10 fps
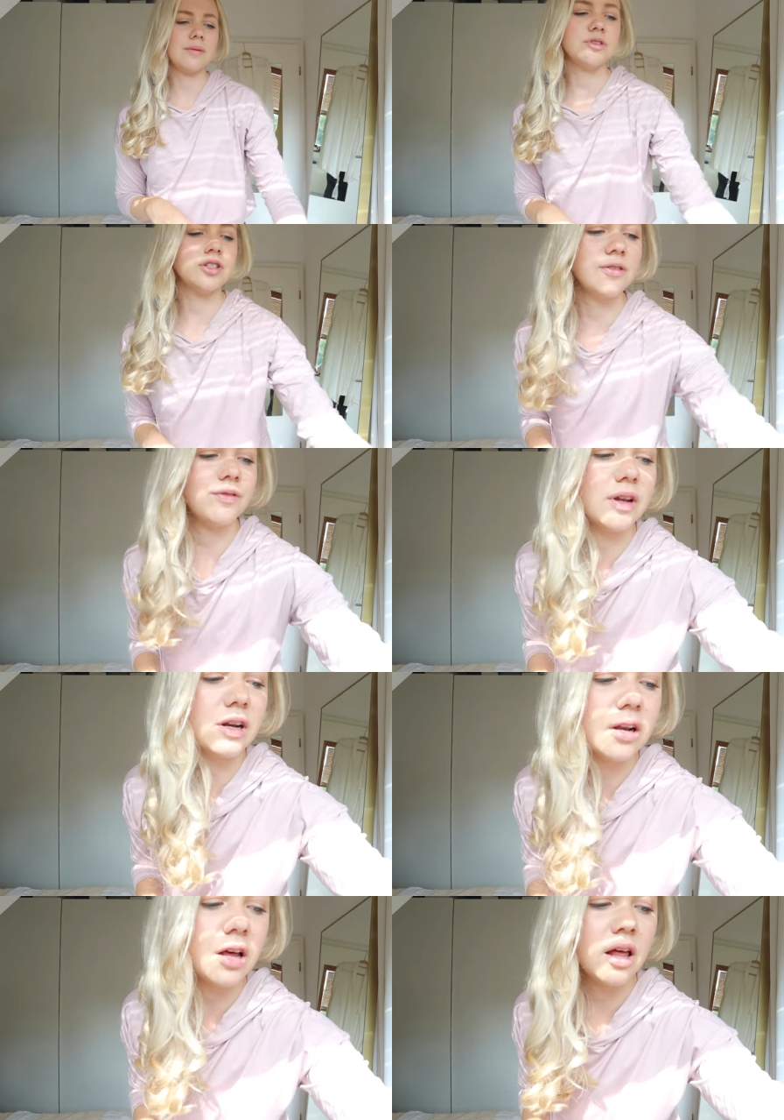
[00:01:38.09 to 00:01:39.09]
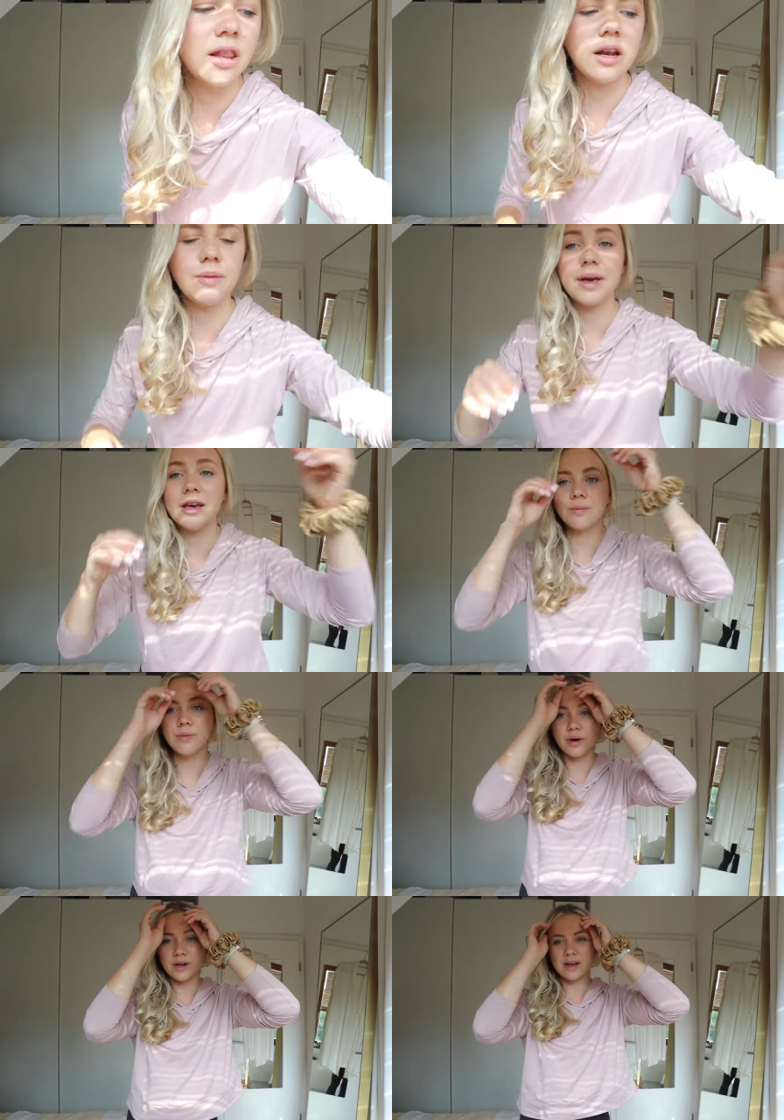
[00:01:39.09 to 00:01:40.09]
Just a fun little makeup
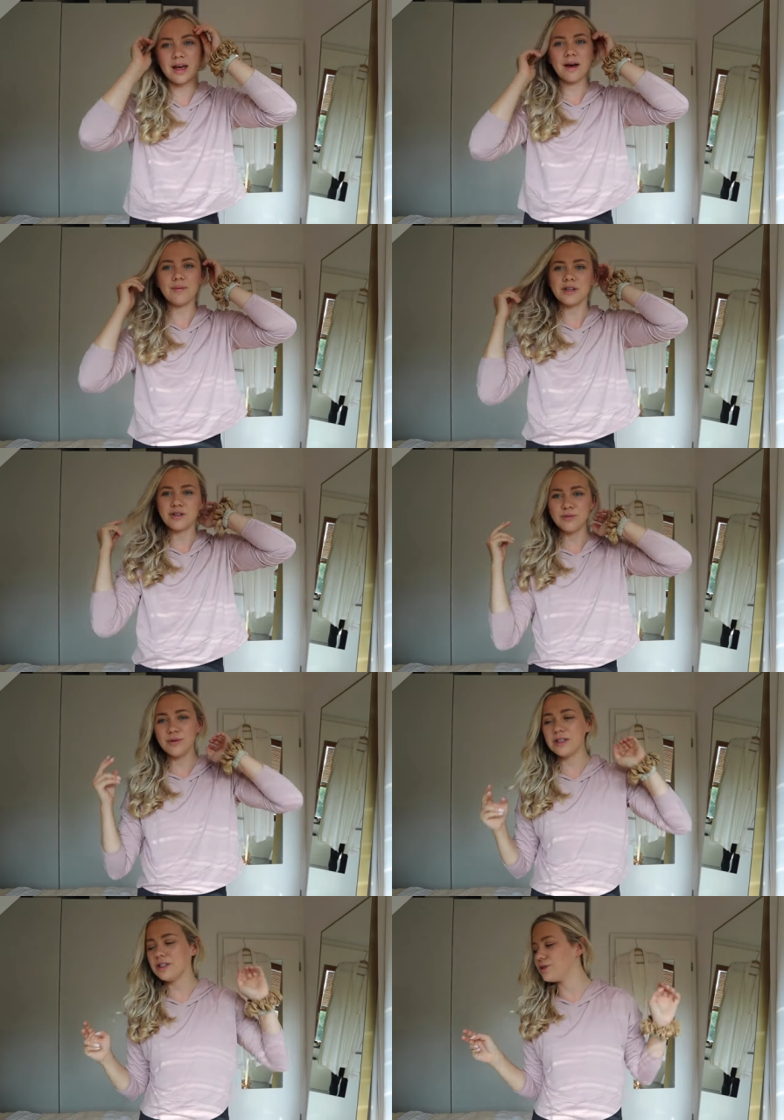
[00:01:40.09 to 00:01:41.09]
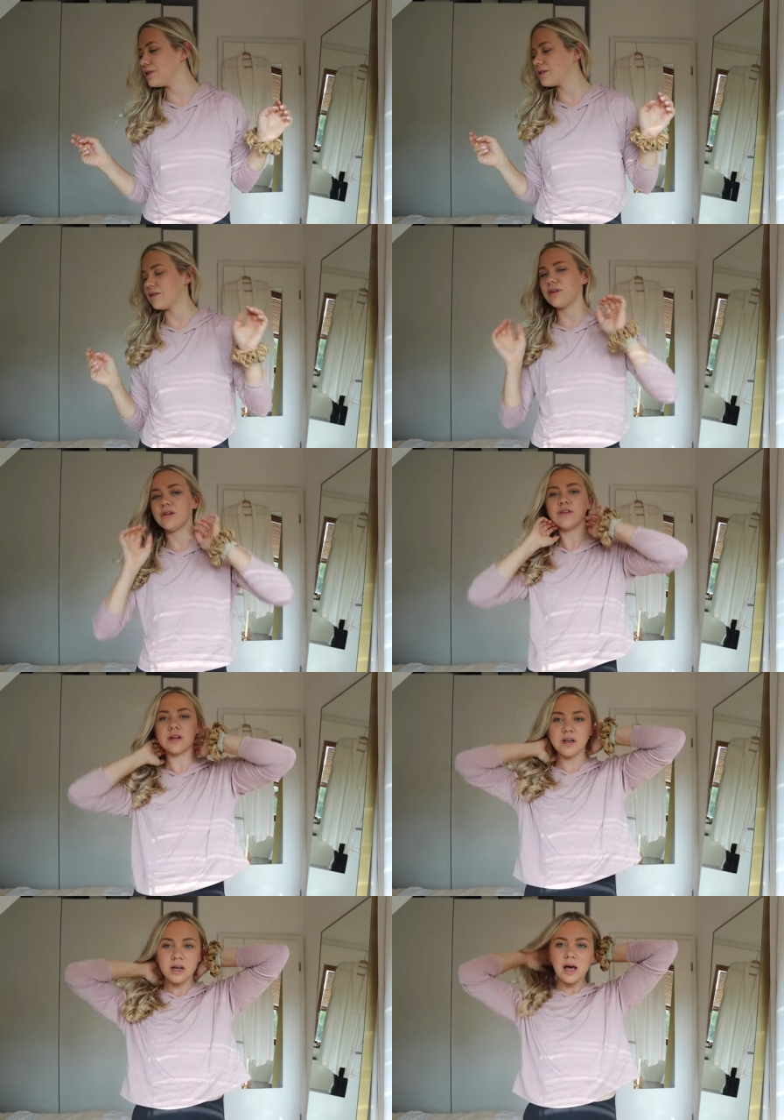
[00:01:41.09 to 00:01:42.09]
one. I don't really do these very
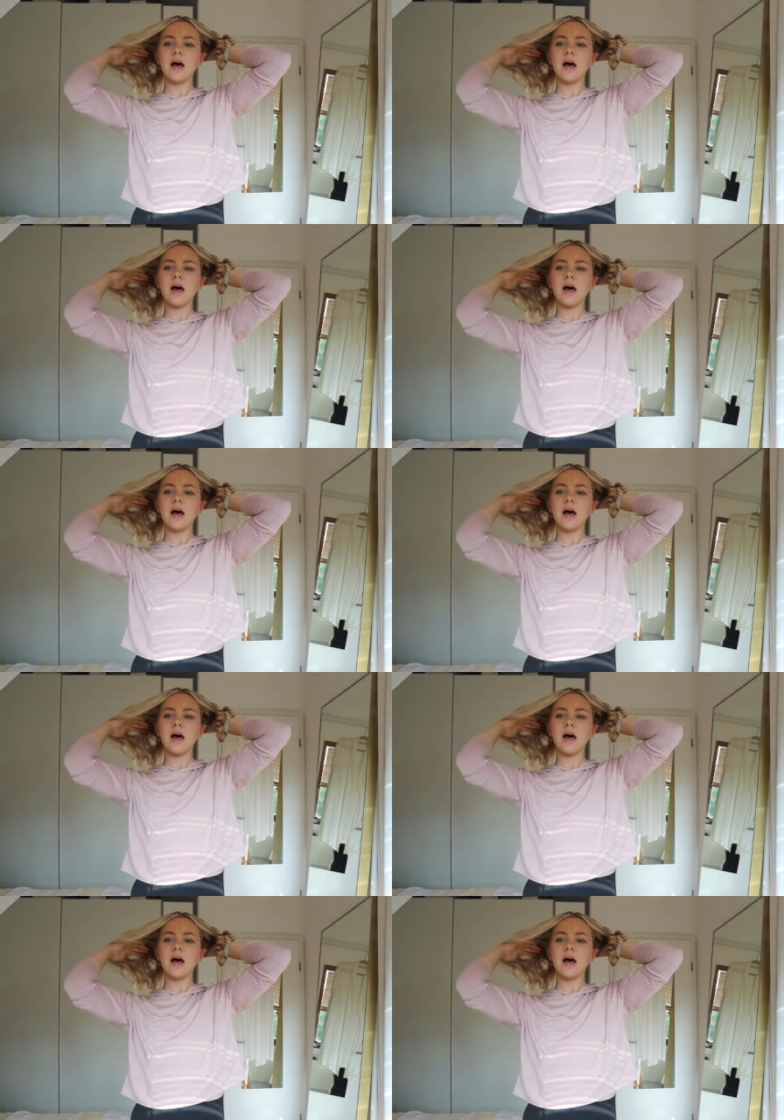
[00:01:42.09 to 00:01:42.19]
often.